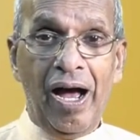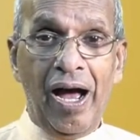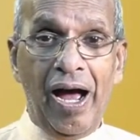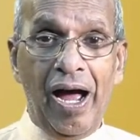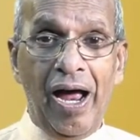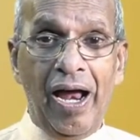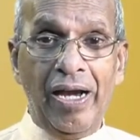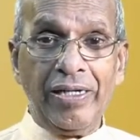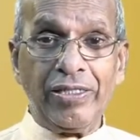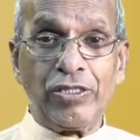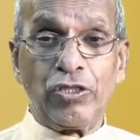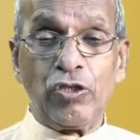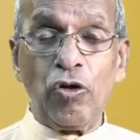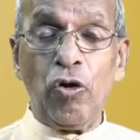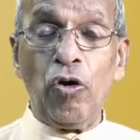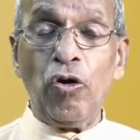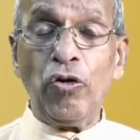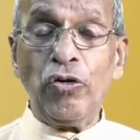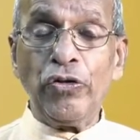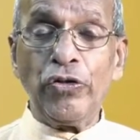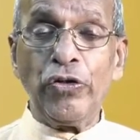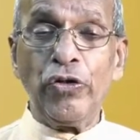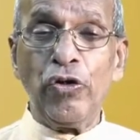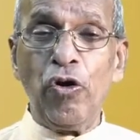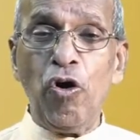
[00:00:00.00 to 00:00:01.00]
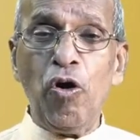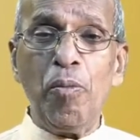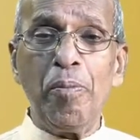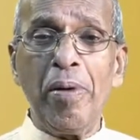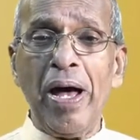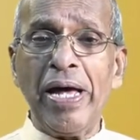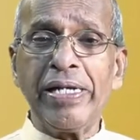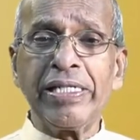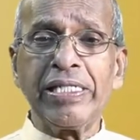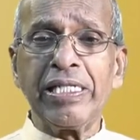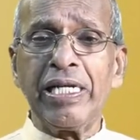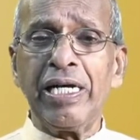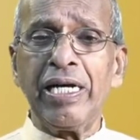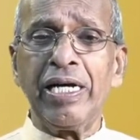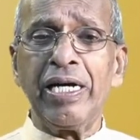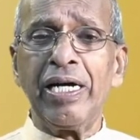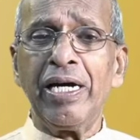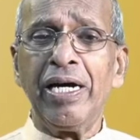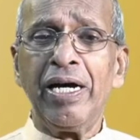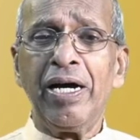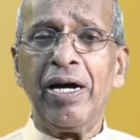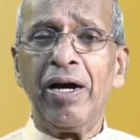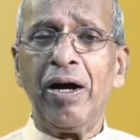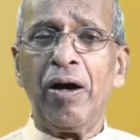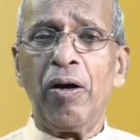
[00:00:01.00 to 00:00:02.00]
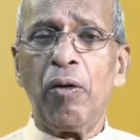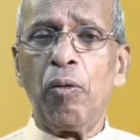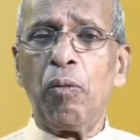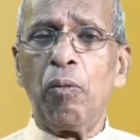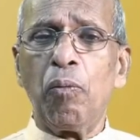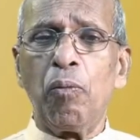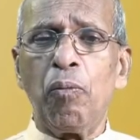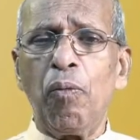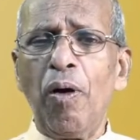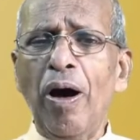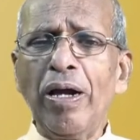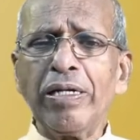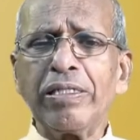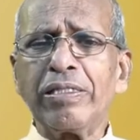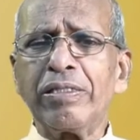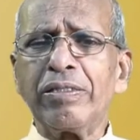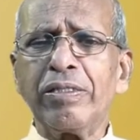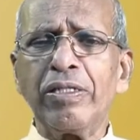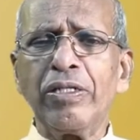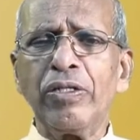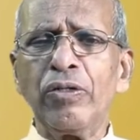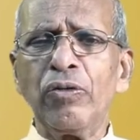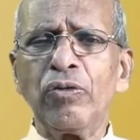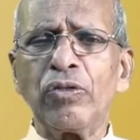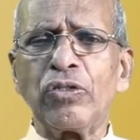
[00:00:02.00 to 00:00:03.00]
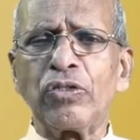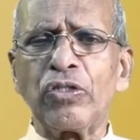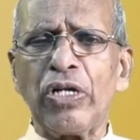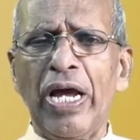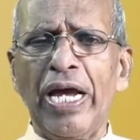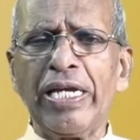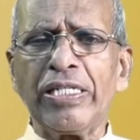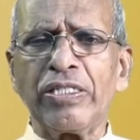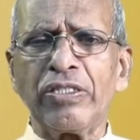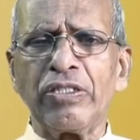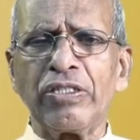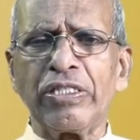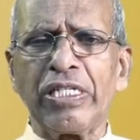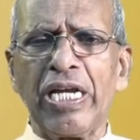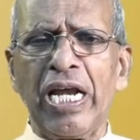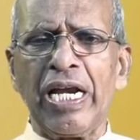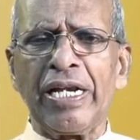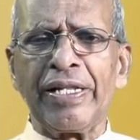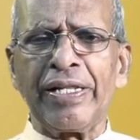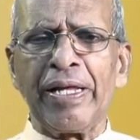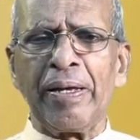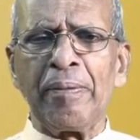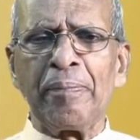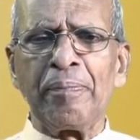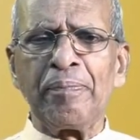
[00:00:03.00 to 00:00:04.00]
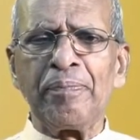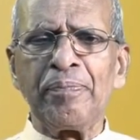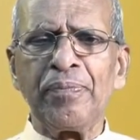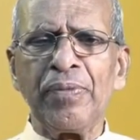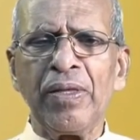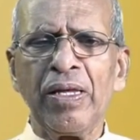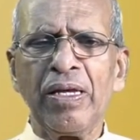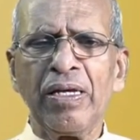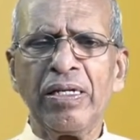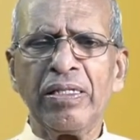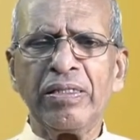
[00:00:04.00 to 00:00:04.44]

And so no matter what you try to tell them,